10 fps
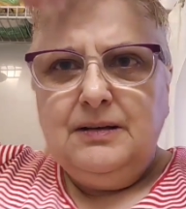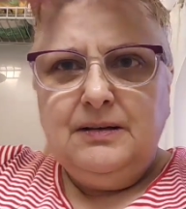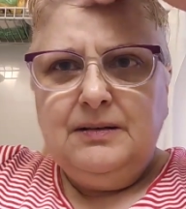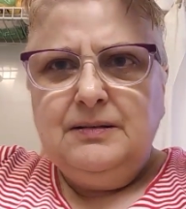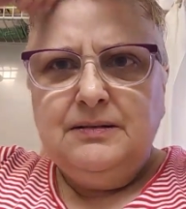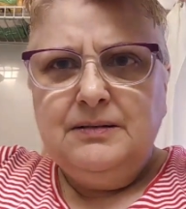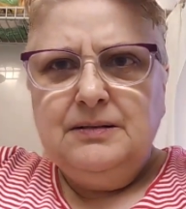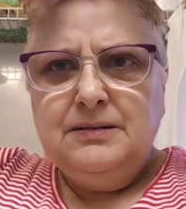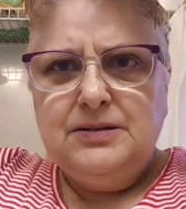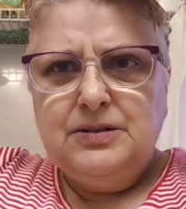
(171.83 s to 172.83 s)
uh,
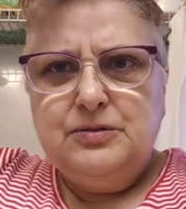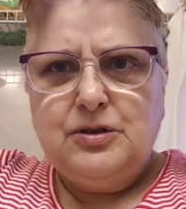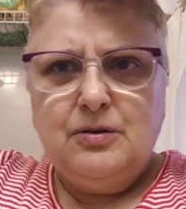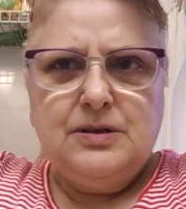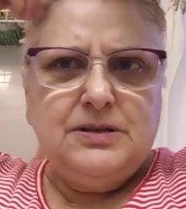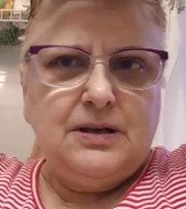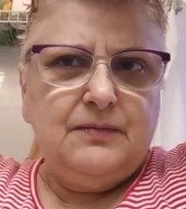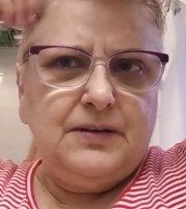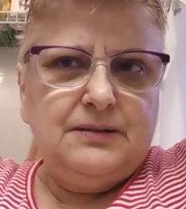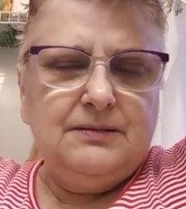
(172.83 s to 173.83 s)
two jars of
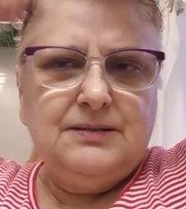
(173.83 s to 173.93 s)
it.